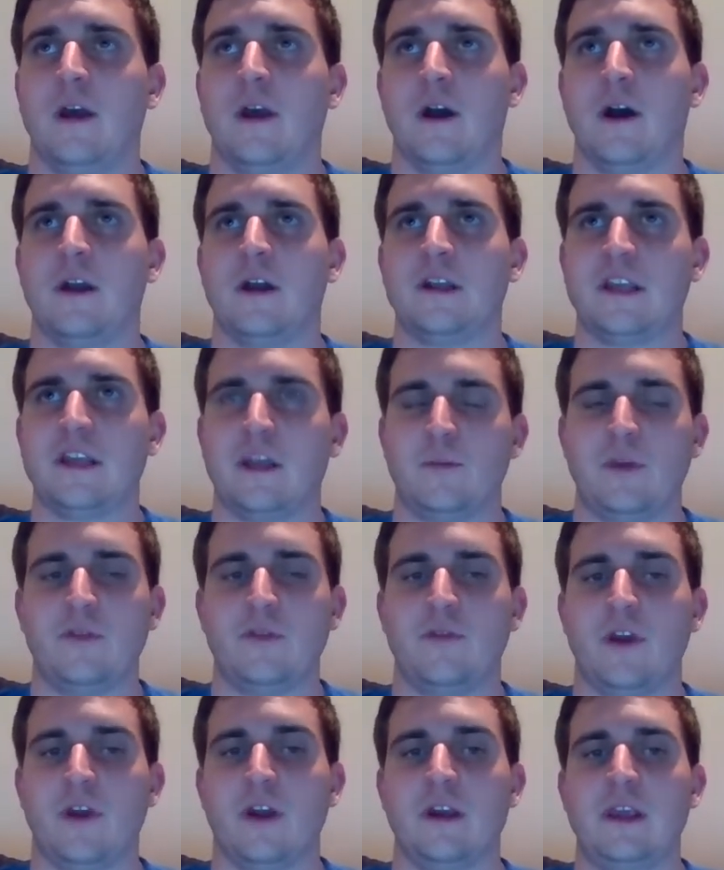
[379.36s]
And it can be
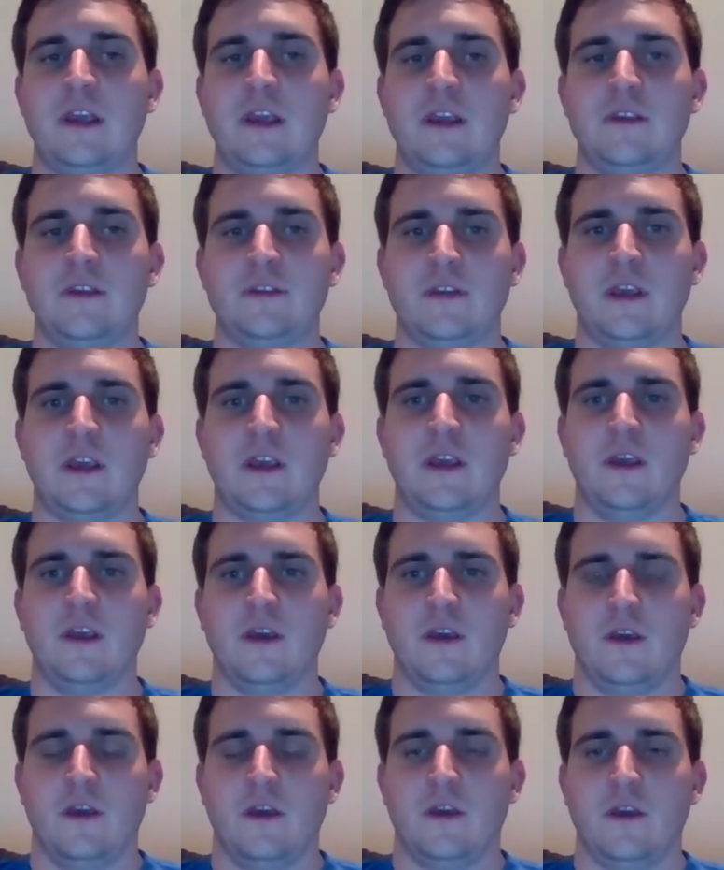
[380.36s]
very easy,
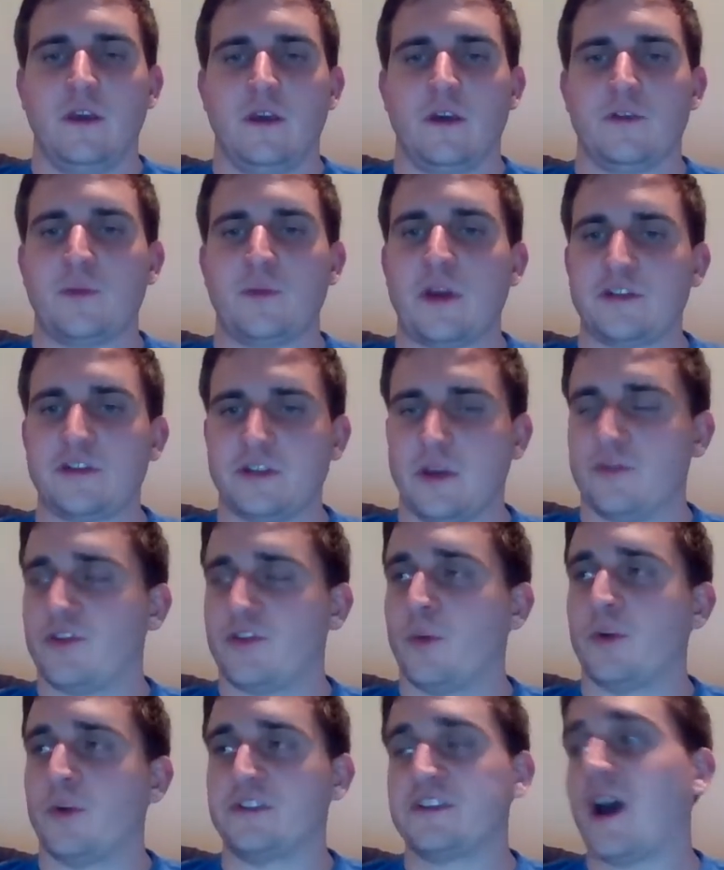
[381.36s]
especially if
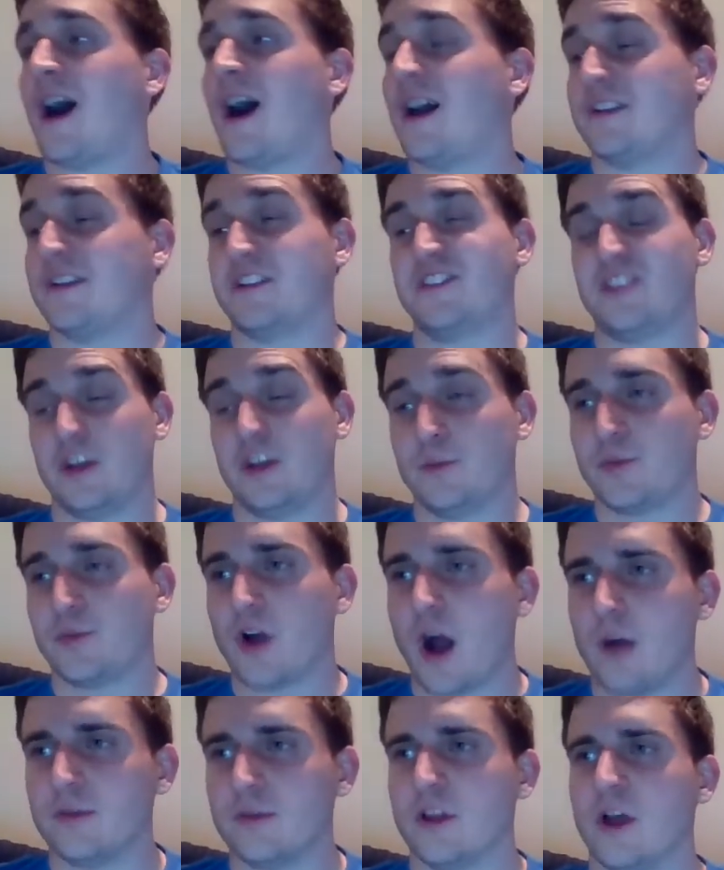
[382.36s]
someone's caught in a sin
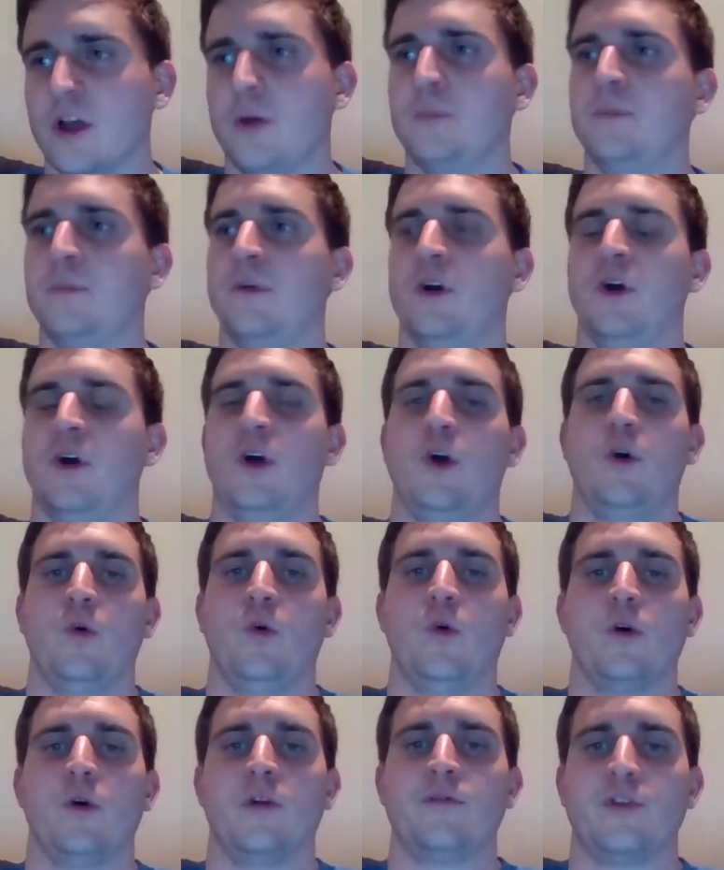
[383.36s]
problem
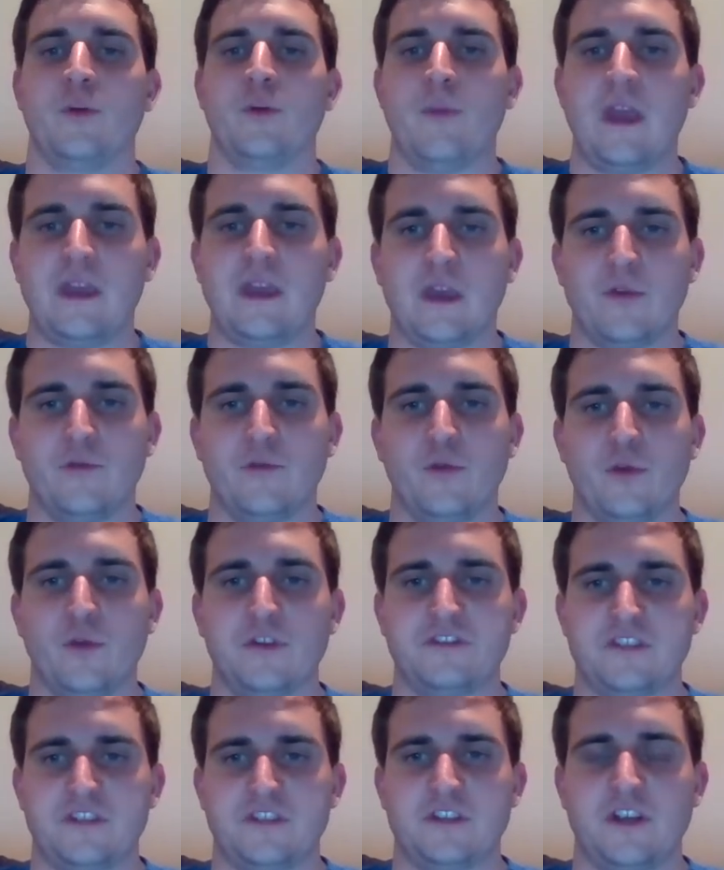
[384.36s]
or if they're making
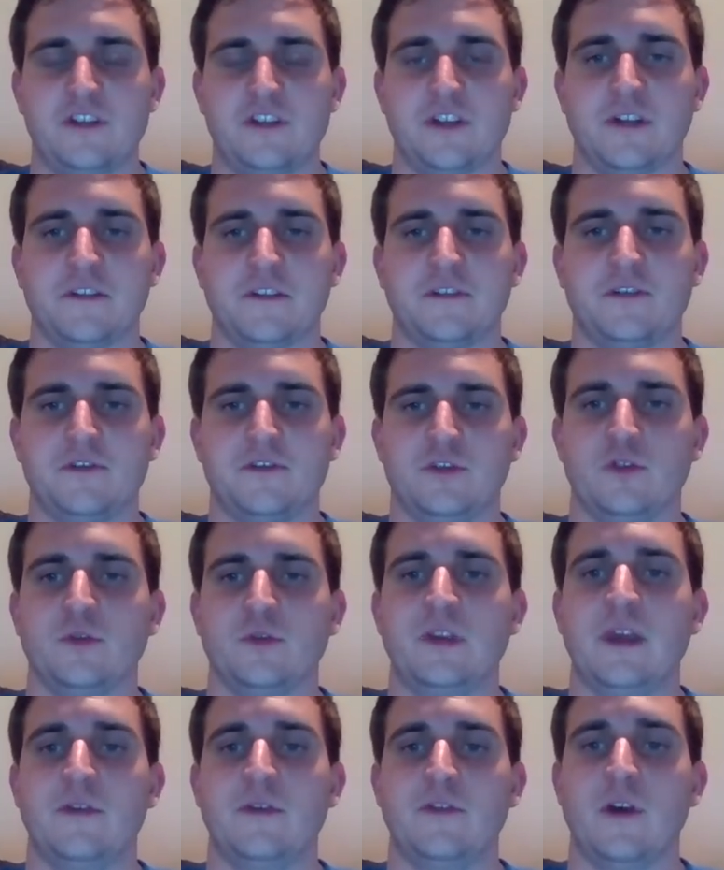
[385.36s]
foolish decisions, to
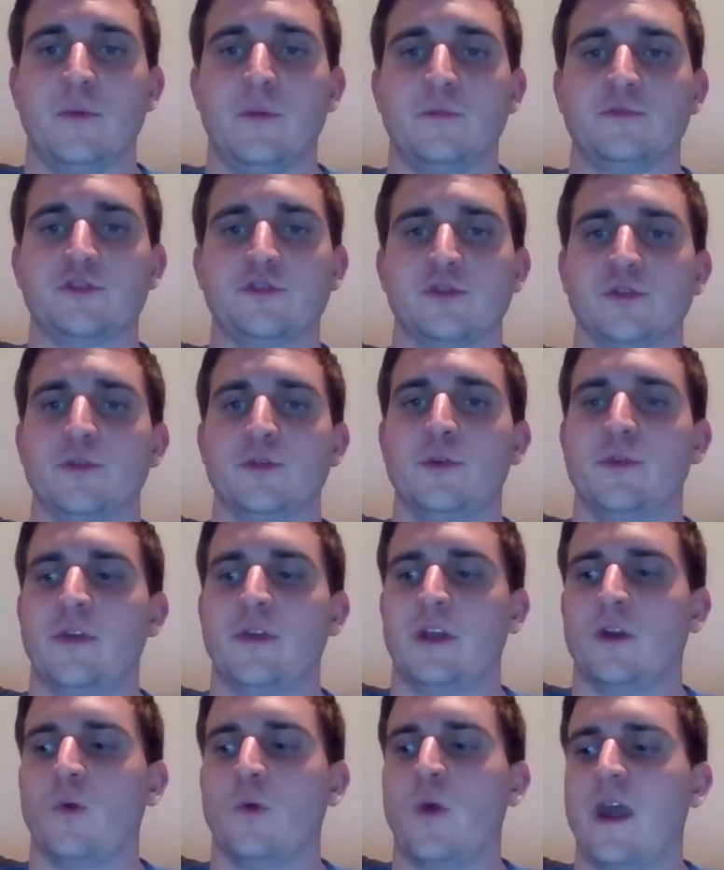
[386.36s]
give them truth
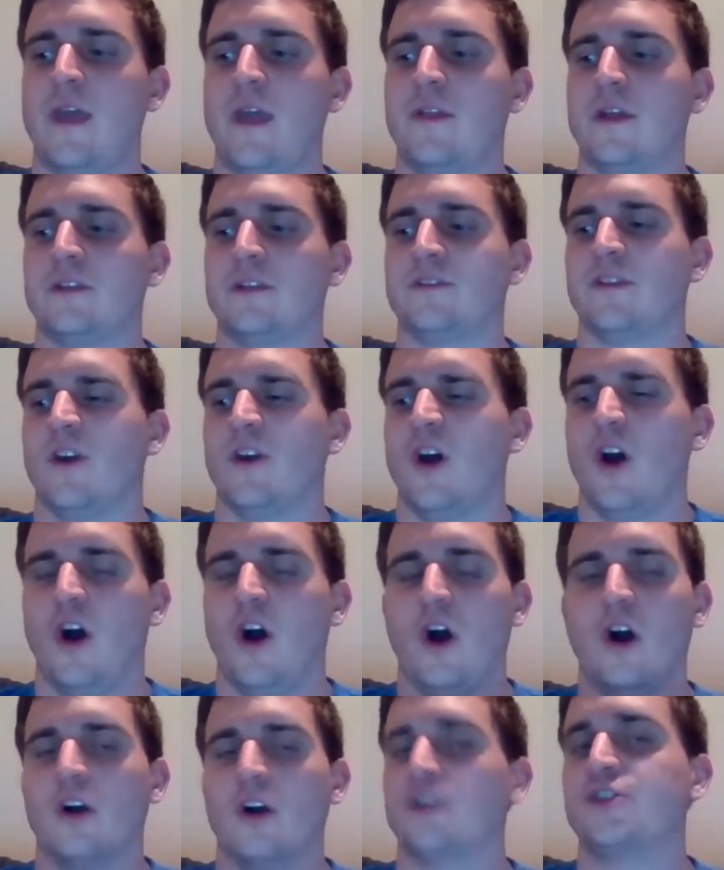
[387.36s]
in a way that's
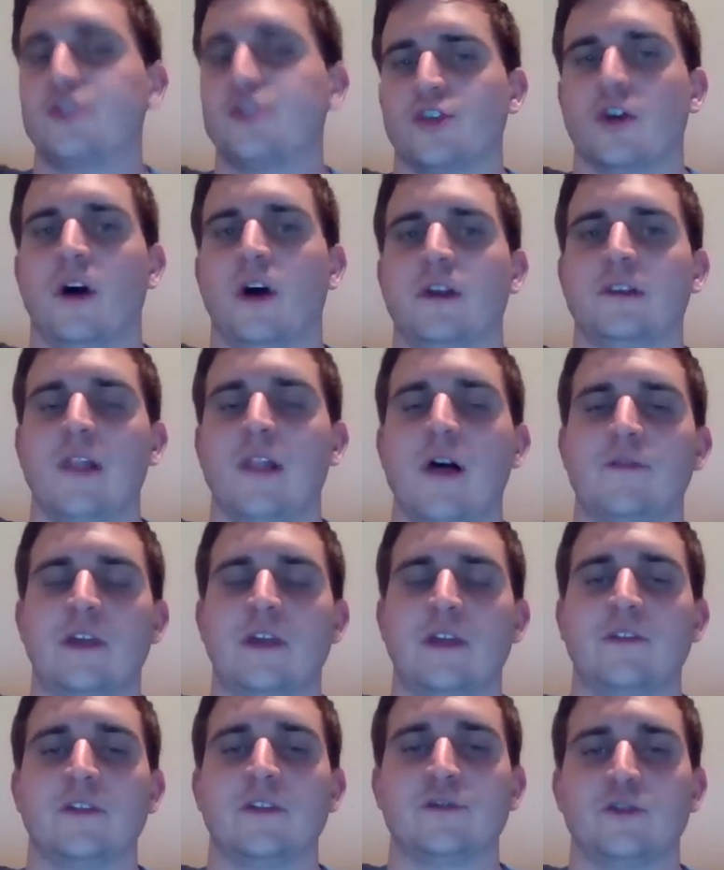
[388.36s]
harsh or
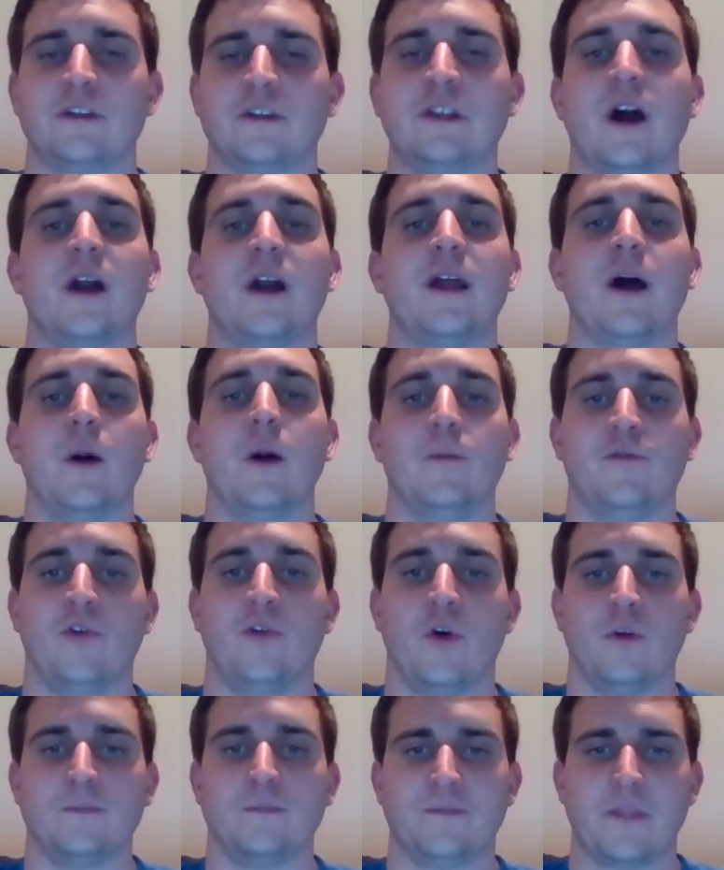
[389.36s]
unloving, that's really not
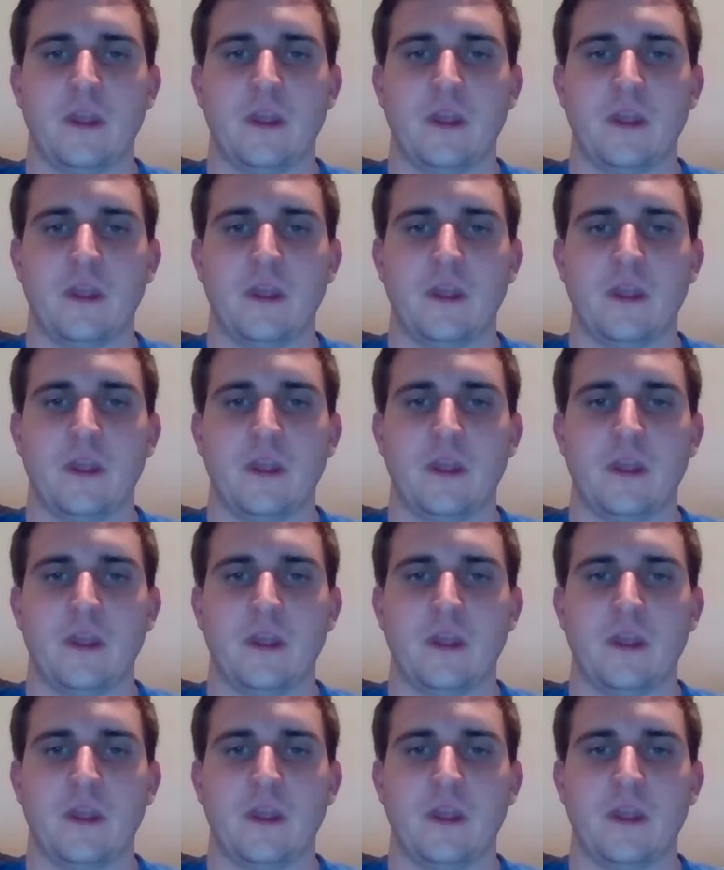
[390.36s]
helpful.